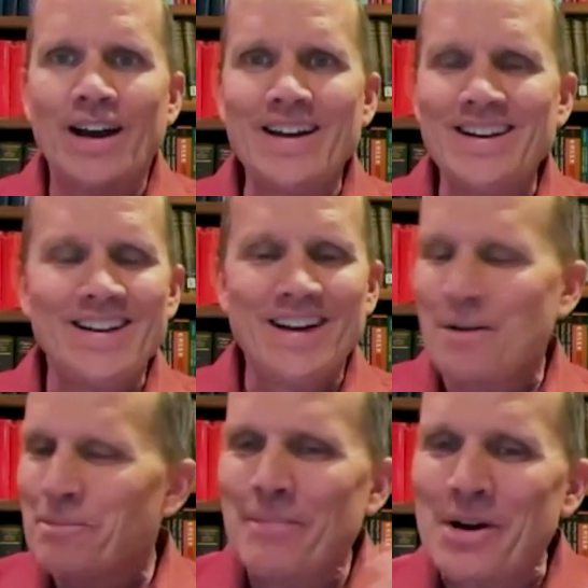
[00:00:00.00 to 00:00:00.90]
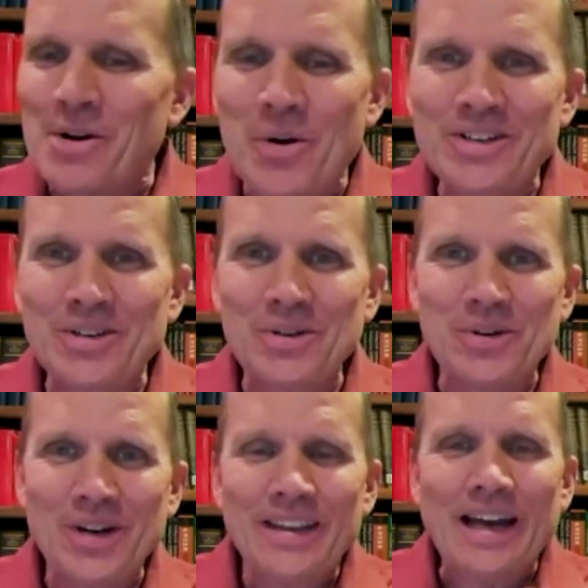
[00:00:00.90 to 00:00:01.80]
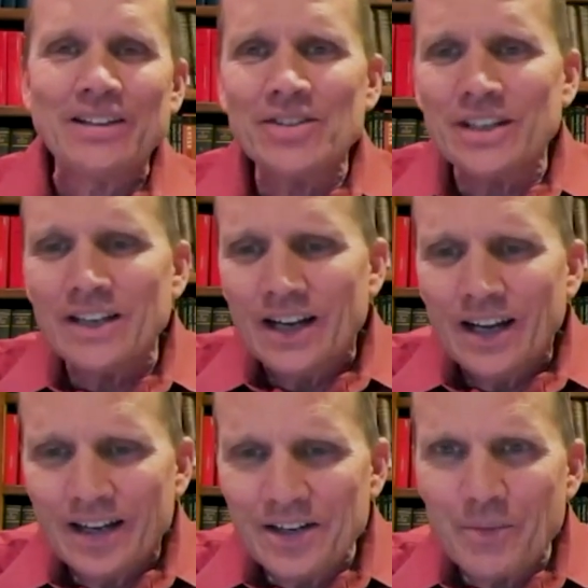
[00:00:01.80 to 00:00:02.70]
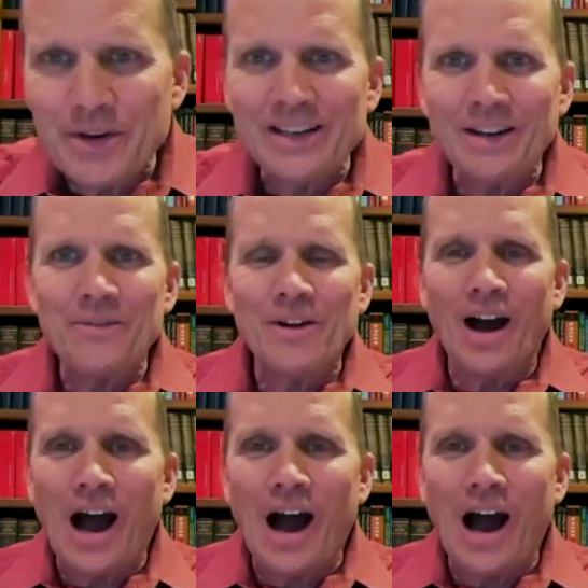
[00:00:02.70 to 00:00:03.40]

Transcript: right? But I'm not going to. That doesn't, you know what I mean?